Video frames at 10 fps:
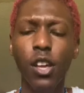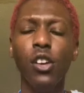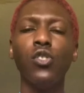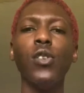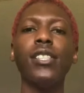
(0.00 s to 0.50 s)

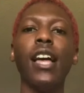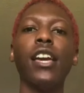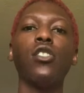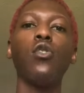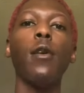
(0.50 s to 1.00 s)
So it's like
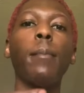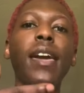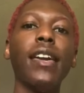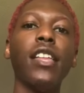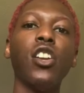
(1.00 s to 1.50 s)
you are
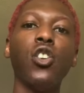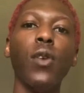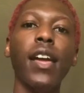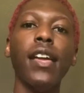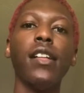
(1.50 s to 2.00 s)
making and
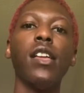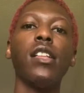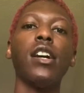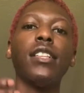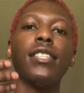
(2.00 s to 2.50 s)
creating and
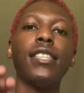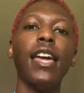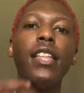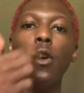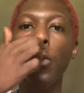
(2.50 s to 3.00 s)

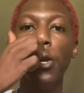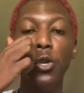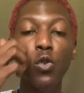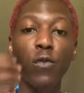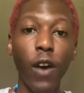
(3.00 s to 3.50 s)
understanding what
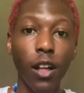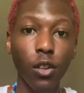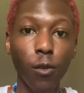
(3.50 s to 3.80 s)
you follow.